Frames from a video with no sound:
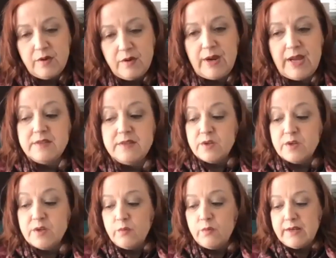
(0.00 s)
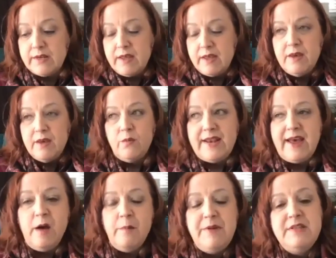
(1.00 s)
Right. So what
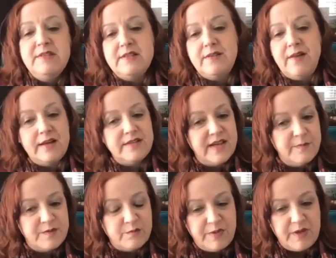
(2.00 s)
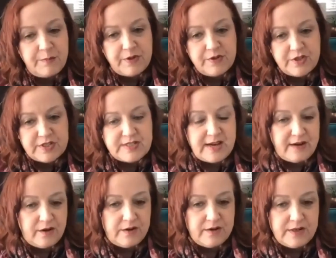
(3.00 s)
happens a lot of times when people just
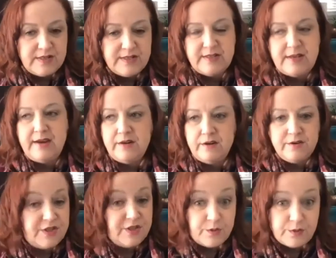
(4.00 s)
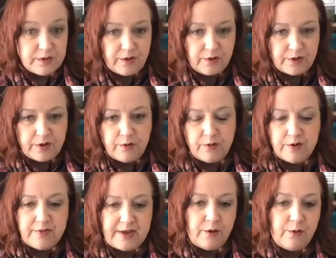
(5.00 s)
hire a designer to do a logo,
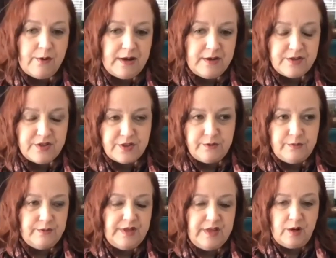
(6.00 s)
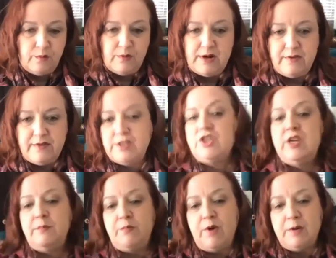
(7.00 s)
or they go on to, one of the
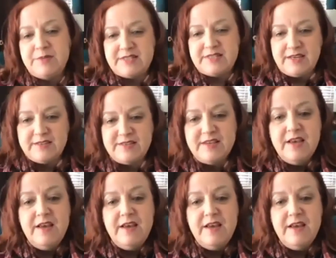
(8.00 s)
cheap websites